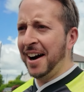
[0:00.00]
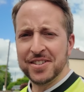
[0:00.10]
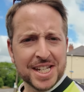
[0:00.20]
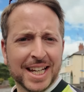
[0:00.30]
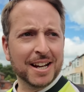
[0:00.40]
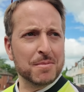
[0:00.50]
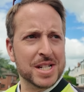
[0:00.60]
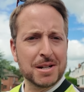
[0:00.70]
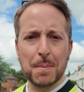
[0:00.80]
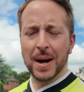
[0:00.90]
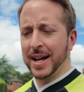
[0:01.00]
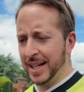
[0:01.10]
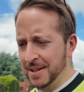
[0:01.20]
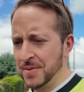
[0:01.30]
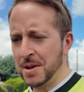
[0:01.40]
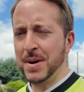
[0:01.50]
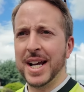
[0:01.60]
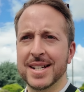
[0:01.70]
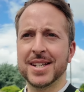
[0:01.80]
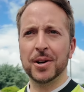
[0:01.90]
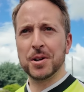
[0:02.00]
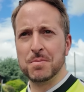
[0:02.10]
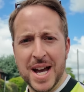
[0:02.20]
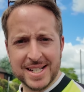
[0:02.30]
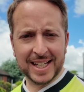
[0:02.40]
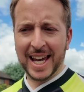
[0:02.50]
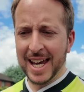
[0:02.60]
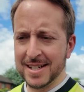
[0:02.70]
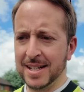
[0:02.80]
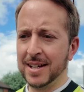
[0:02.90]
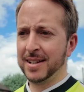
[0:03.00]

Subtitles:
I've seen Kidderminster play many a time as a kid.